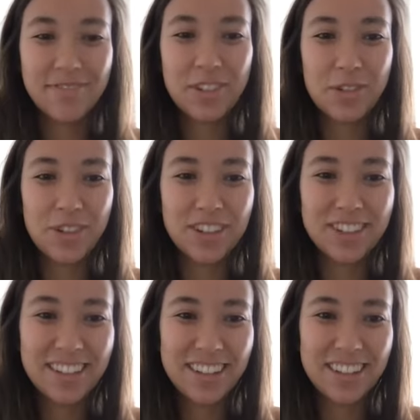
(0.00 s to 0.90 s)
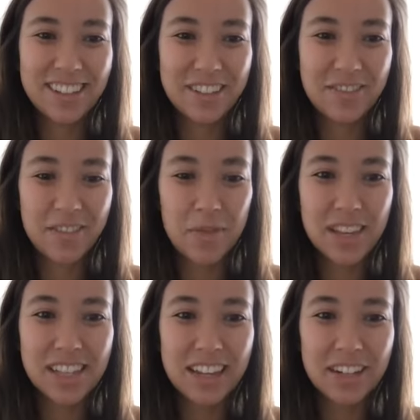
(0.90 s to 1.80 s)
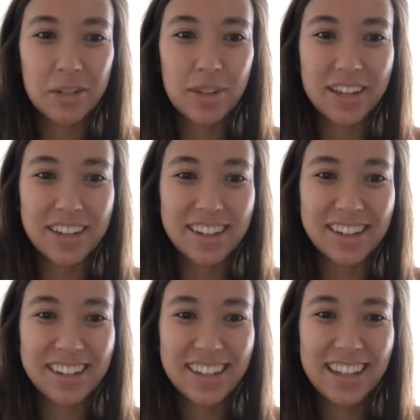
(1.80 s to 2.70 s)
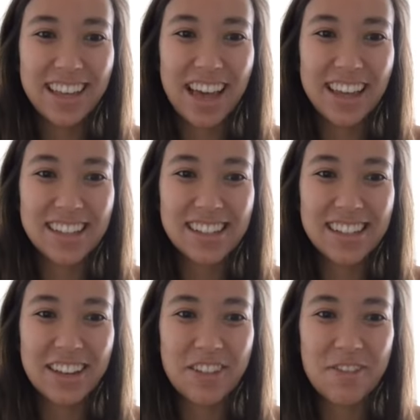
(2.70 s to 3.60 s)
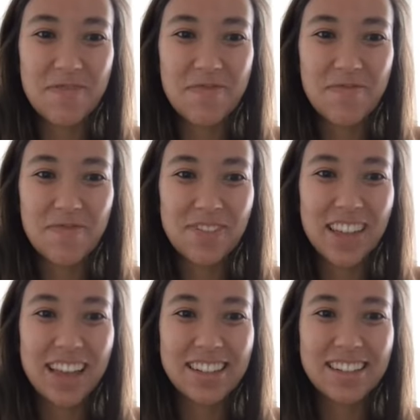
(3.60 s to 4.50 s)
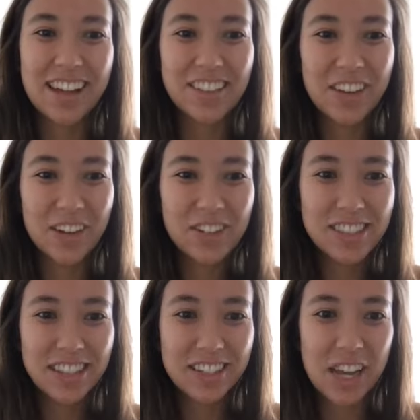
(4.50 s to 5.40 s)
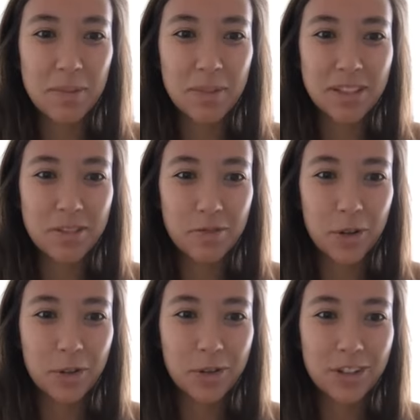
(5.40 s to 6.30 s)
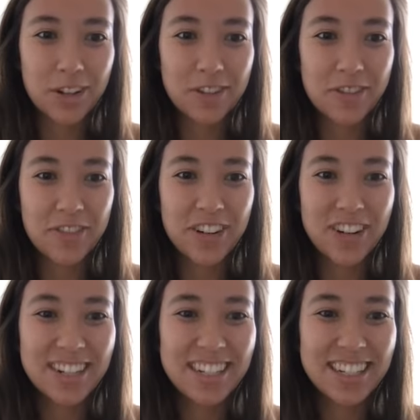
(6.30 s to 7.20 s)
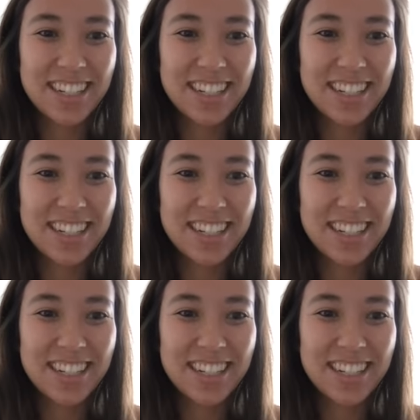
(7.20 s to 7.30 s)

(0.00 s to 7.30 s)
Cool. Awesome. I'm excited to be here as not the host this time, and roles are reversed.